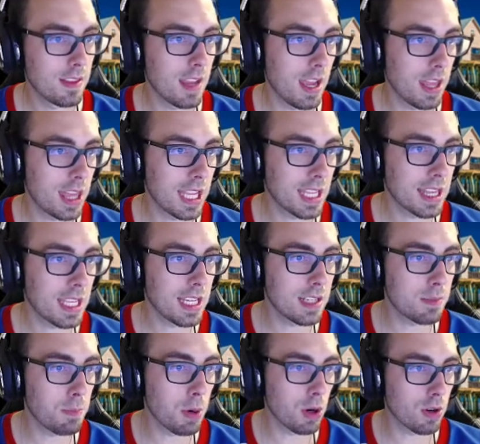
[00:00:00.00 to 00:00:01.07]
I think these
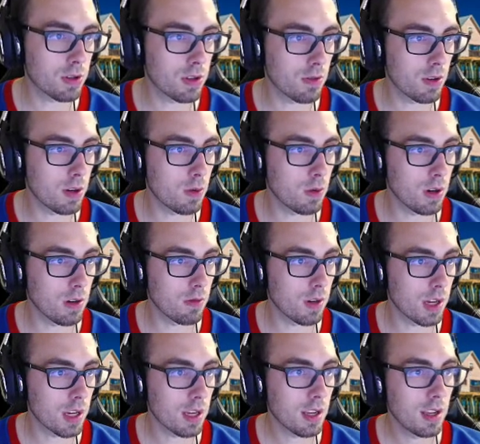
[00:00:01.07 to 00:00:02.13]
birds are in order
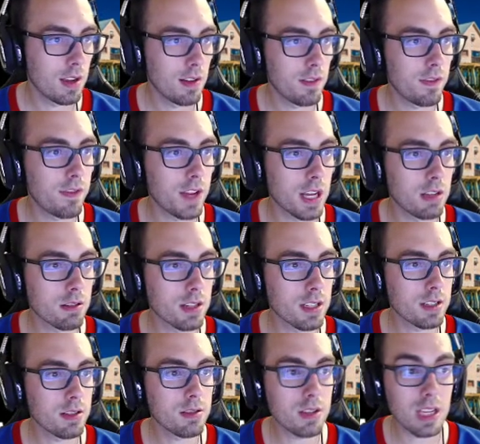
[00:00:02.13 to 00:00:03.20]
right.
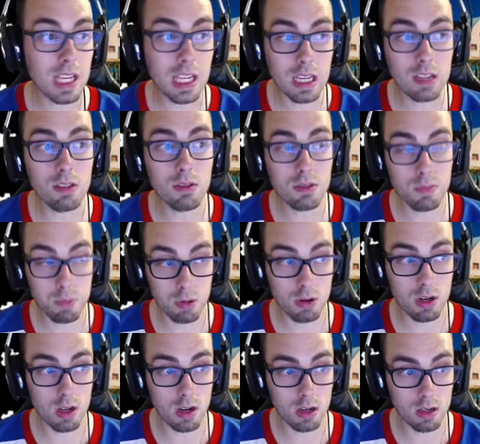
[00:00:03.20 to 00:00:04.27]
Falcons, Eagles,
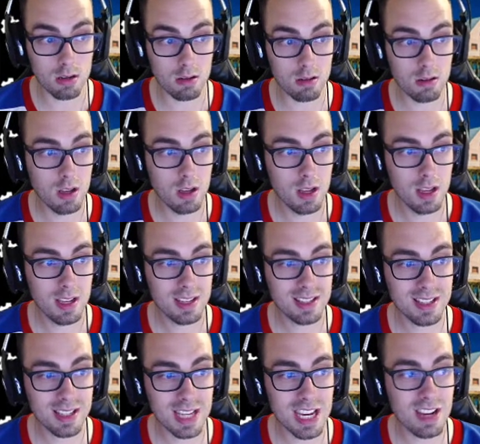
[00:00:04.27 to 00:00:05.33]
pretty darn good.
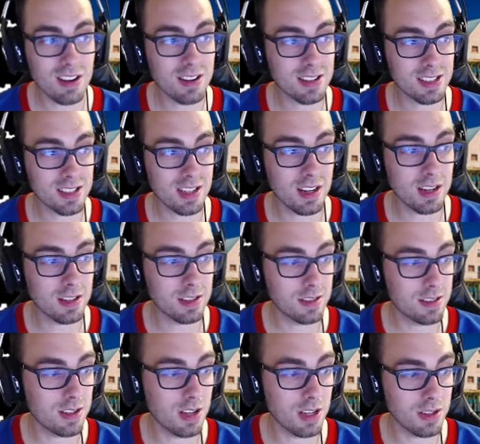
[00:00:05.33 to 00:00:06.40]
Seahawks,
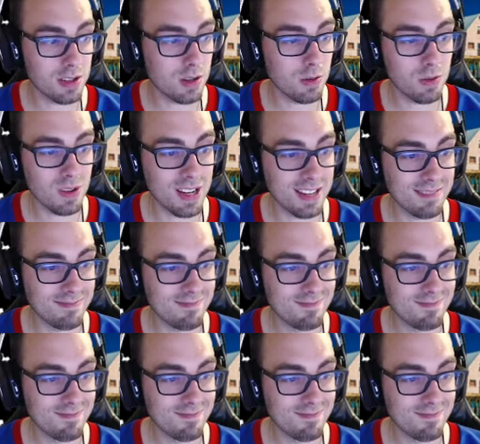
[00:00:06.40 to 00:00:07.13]
Cards, not so great.